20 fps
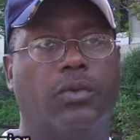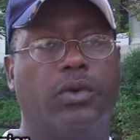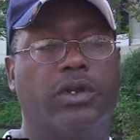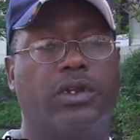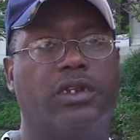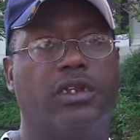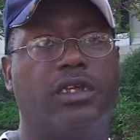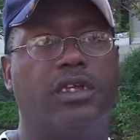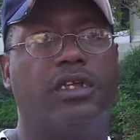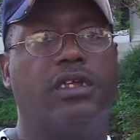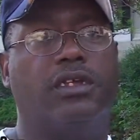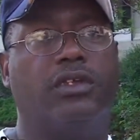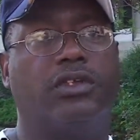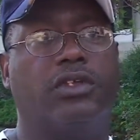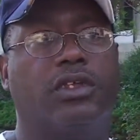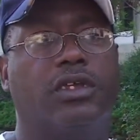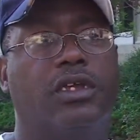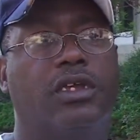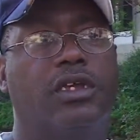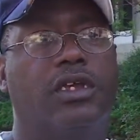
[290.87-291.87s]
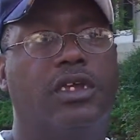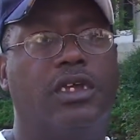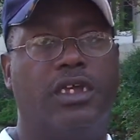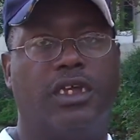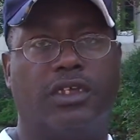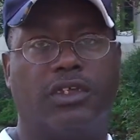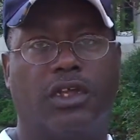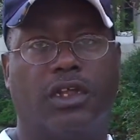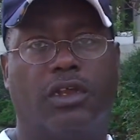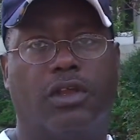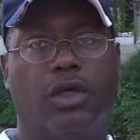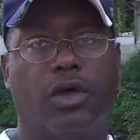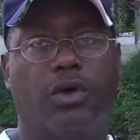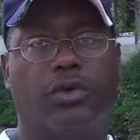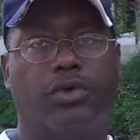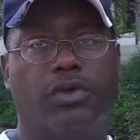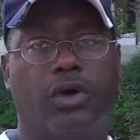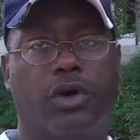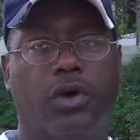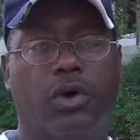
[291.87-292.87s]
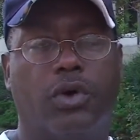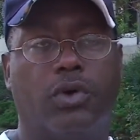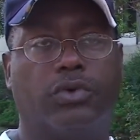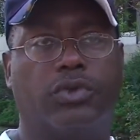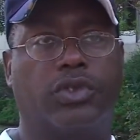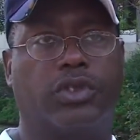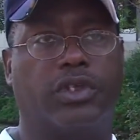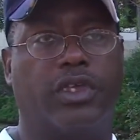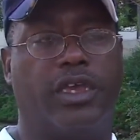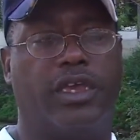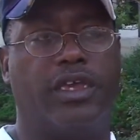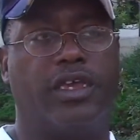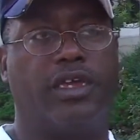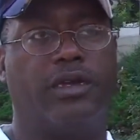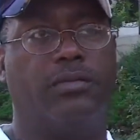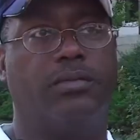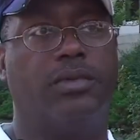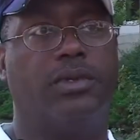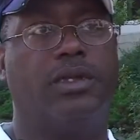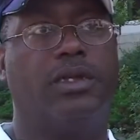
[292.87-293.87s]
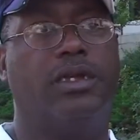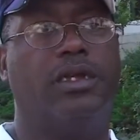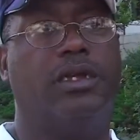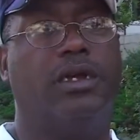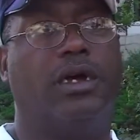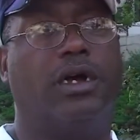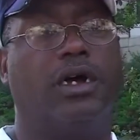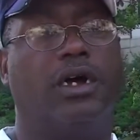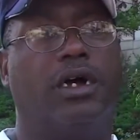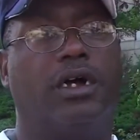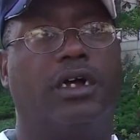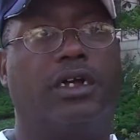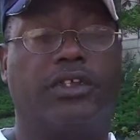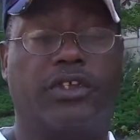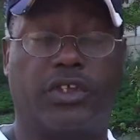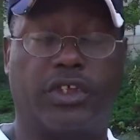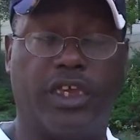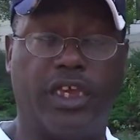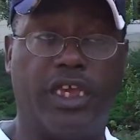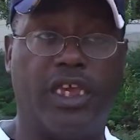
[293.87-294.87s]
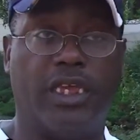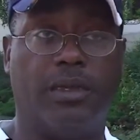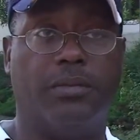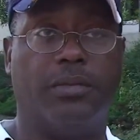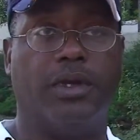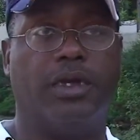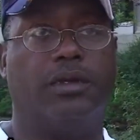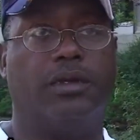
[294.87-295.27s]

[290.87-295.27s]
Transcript: What it is a loan-to-own scam, a scheme.